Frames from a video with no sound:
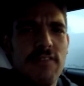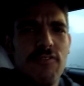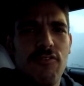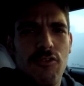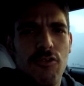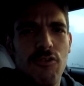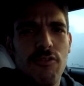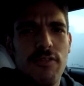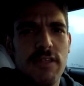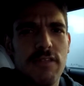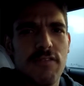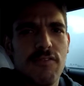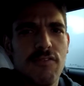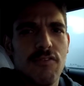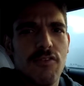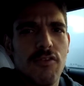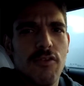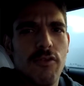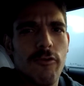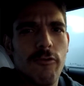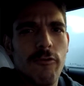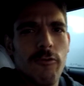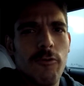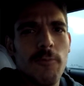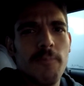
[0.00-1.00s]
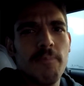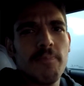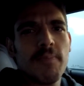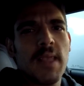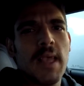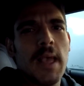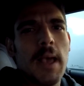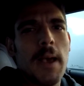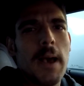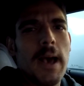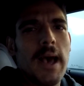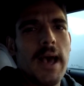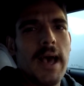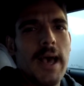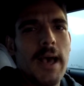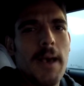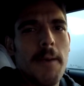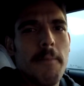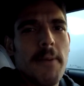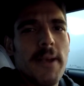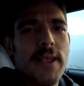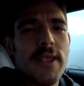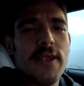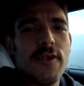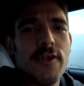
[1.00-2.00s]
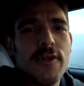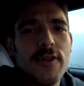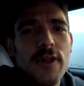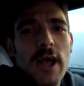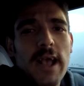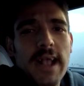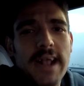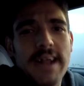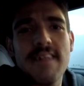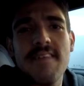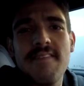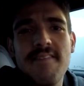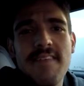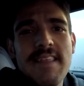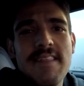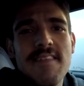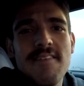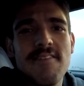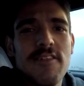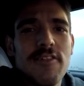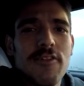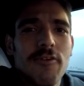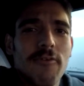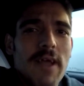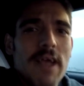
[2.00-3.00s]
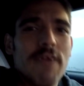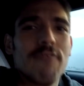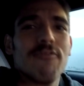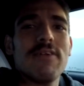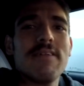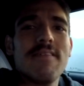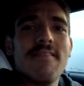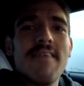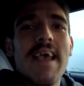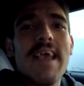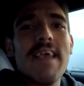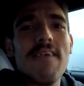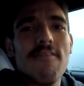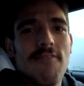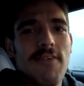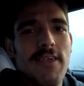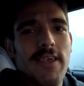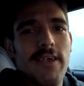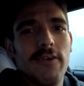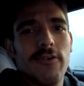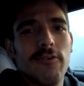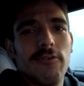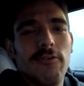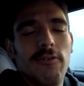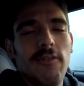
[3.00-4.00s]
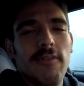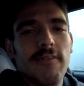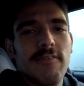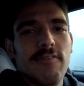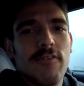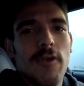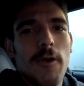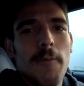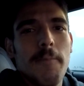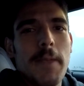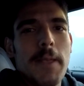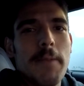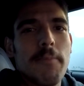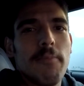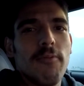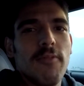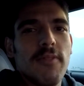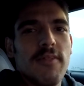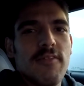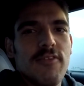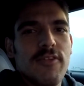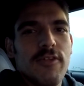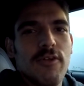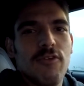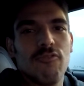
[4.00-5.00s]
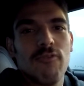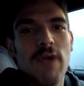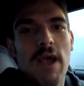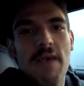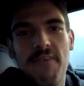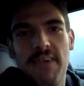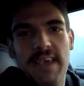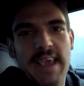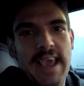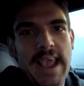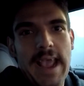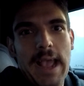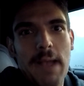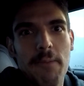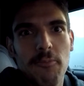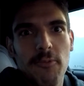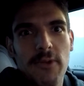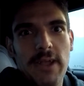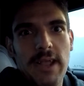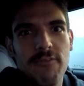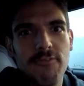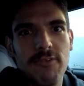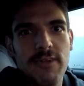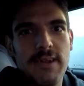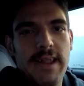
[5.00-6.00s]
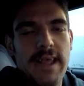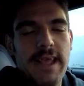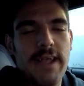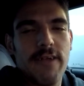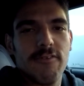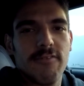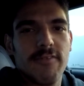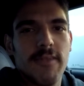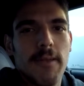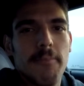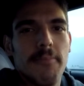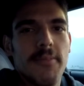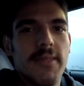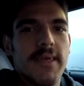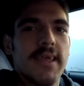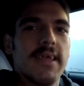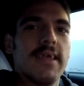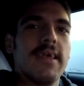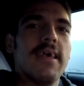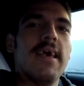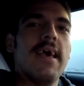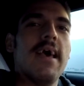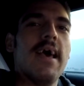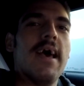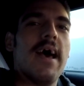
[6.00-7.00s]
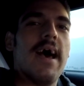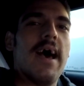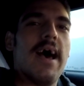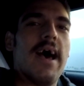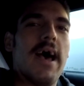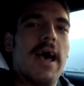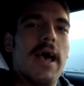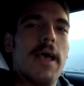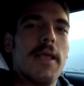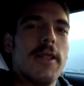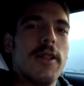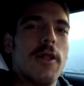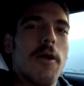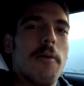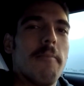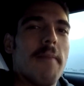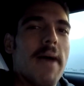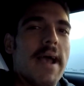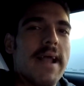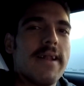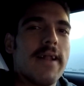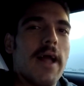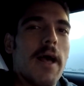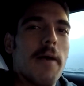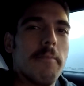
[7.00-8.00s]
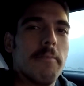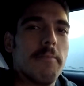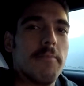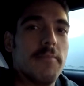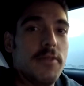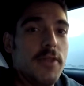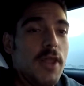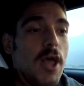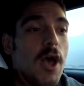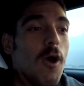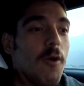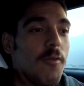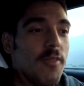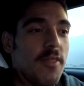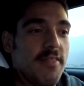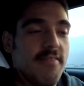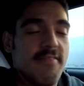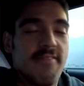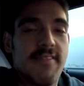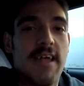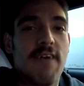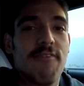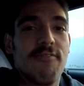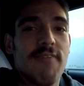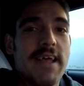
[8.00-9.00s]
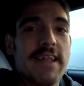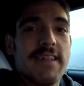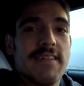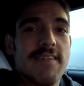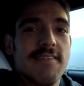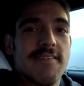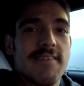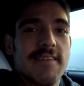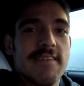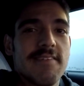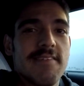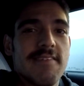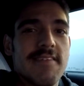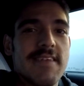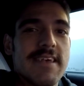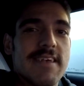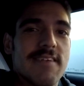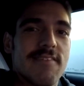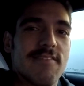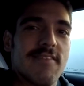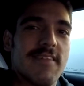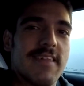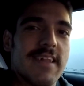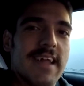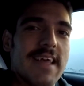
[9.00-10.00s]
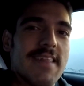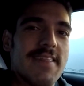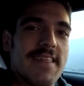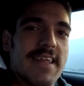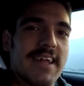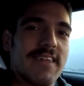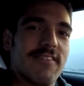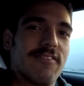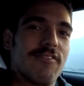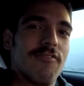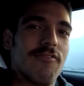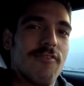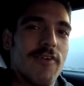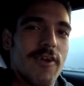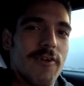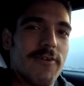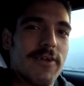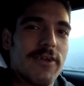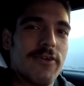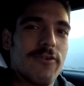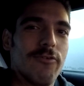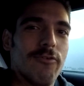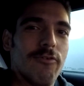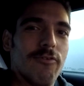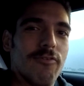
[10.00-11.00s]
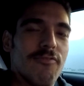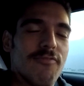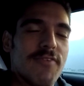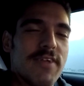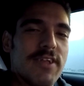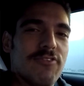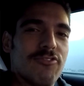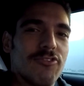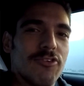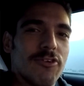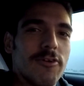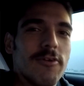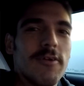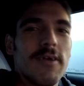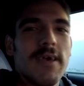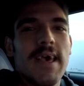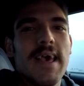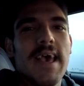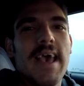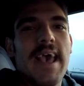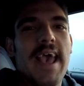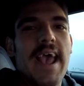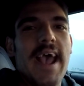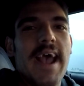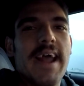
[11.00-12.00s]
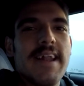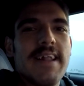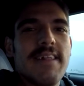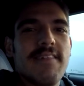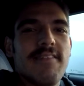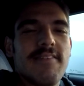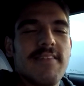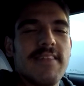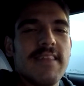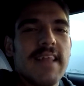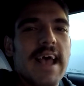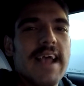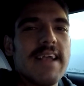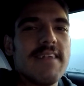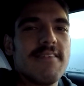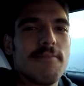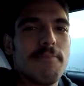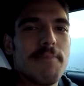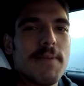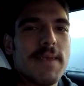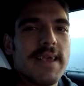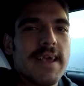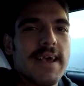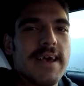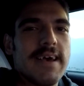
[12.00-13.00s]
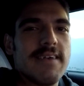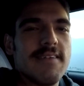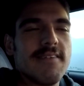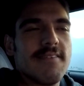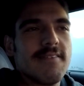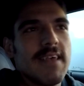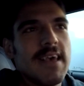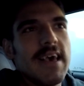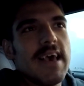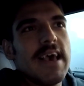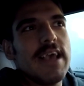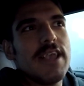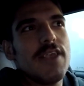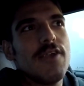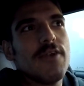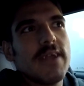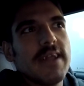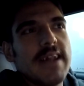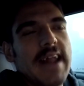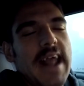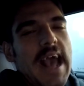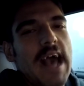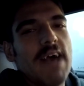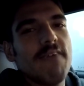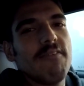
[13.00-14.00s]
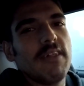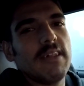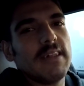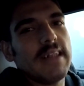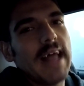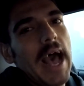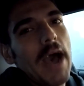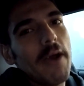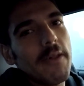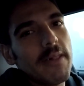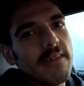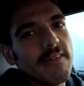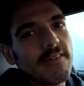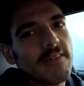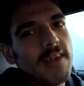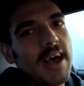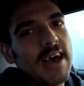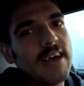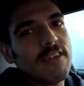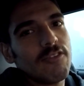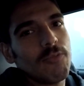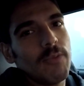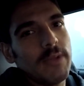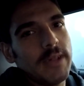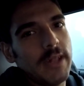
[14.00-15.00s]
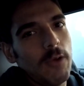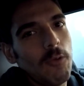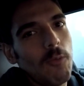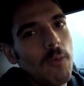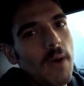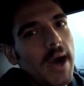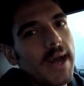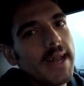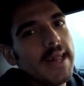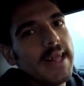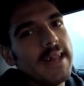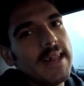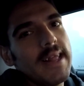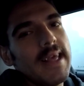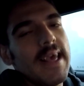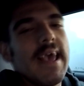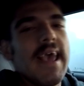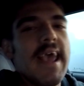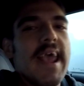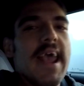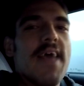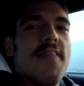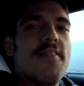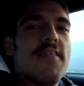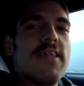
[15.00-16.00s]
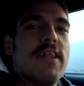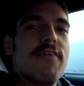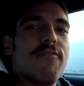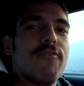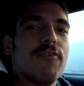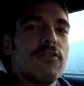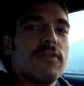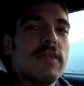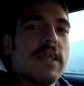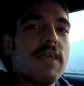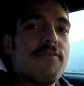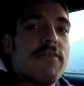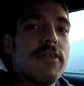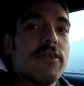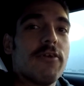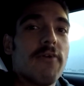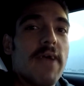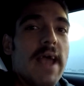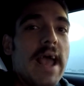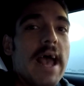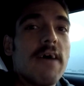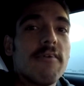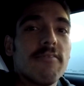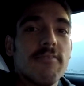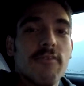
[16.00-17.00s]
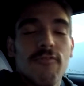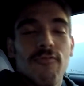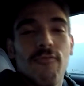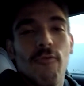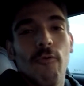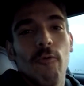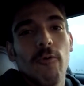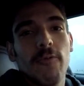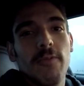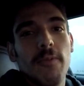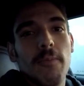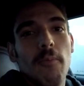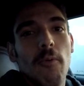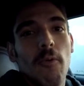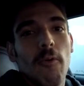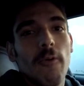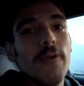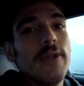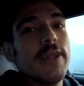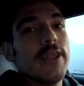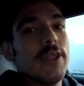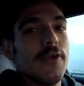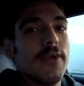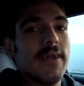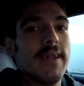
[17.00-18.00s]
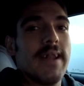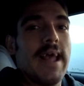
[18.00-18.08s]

do this too. Uh, but you're not going to see this in your everyday vehicle. So people that, you know, drive a Camry every day or something, uh, you know, might not know that stuff like this exists. And I think it's a very cool feature. And it's nice because you can have a loud exhaust when you want it. And then if you're leaving your house at four in the morning, you can